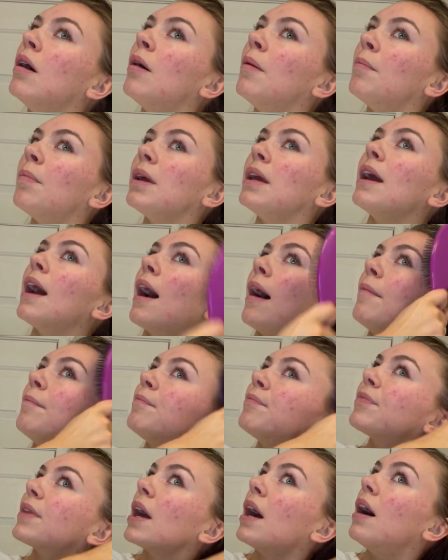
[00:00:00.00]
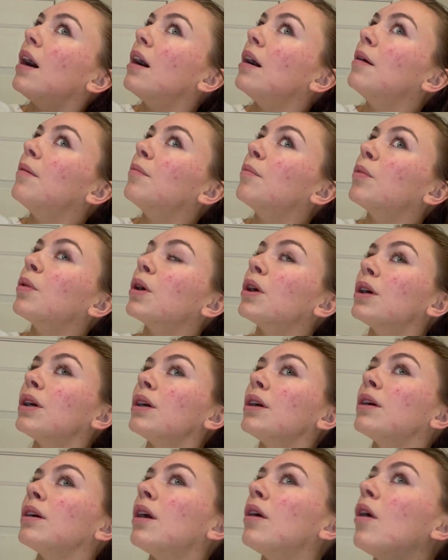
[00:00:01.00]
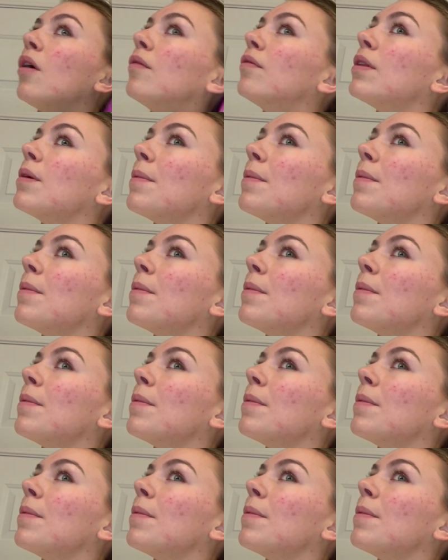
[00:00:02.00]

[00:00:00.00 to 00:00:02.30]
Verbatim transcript: But yeah, um, we're hopefully